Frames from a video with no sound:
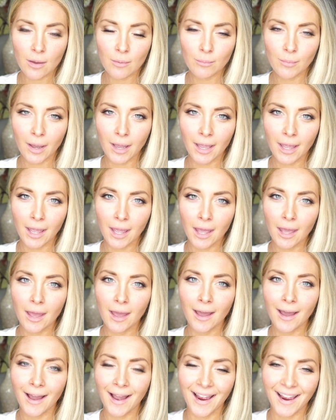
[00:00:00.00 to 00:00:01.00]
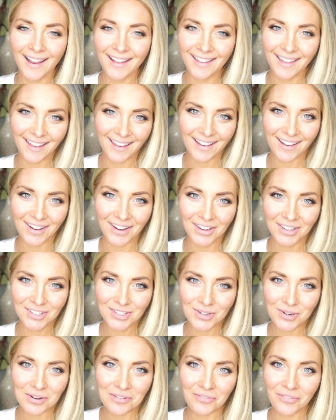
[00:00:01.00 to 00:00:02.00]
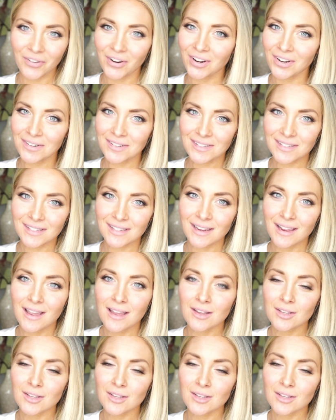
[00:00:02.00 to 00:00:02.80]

my highlight and contour first.